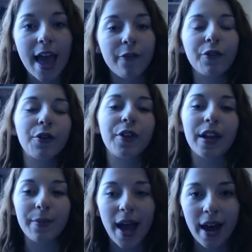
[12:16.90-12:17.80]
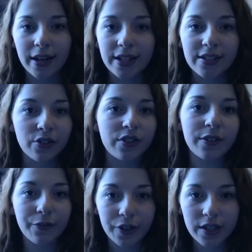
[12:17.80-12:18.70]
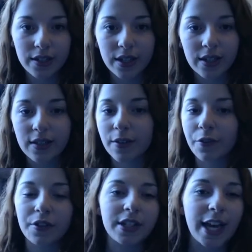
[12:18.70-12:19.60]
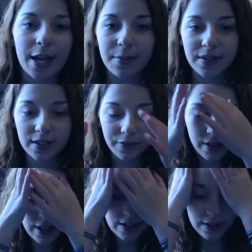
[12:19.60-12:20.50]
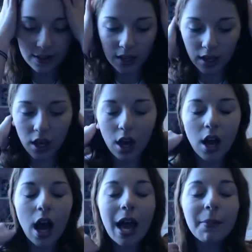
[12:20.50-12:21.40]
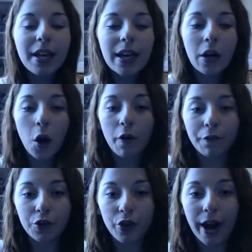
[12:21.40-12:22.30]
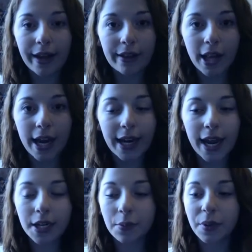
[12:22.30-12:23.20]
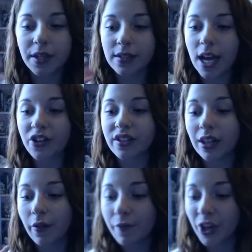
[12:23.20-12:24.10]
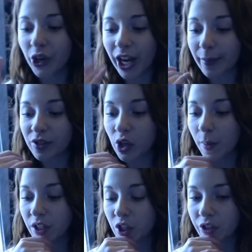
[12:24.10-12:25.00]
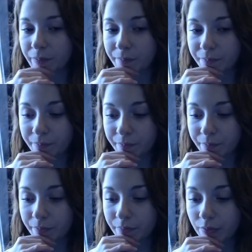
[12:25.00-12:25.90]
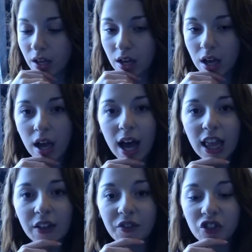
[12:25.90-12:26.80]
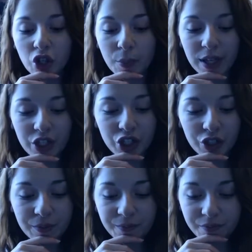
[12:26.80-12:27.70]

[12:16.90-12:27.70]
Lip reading: everything about it is so different in different games and everything's... I'm getting off track and lightheaded because I just love video games so much. I love it so much.